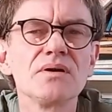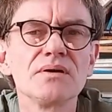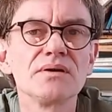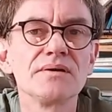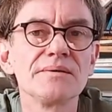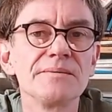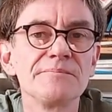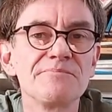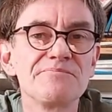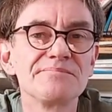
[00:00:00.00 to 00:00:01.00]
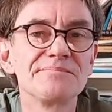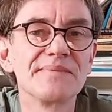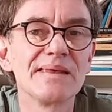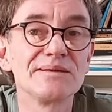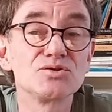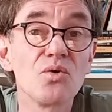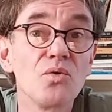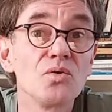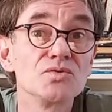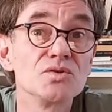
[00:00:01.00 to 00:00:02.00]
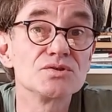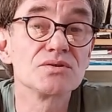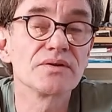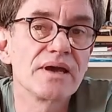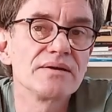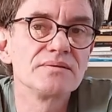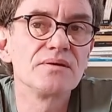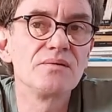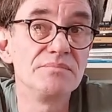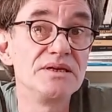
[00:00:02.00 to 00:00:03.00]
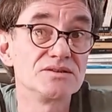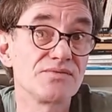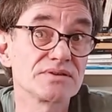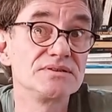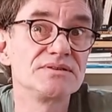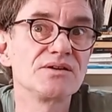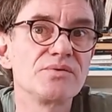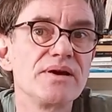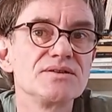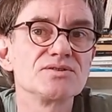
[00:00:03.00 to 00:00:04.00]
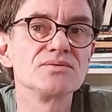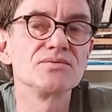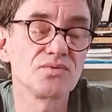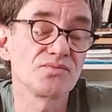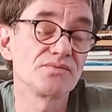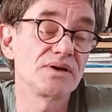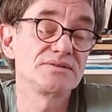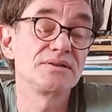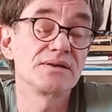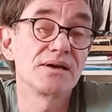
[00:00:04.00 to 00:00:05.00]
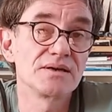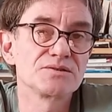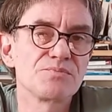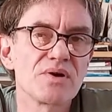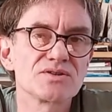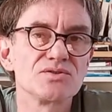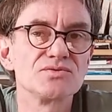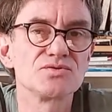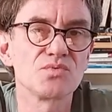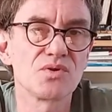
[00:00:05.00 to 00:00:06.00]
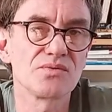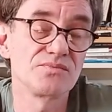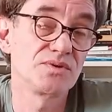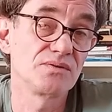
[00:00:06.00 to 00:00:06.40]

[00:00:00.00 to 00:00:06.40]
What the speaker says: And so all those, again, means of artistic creations or artistic expressions were,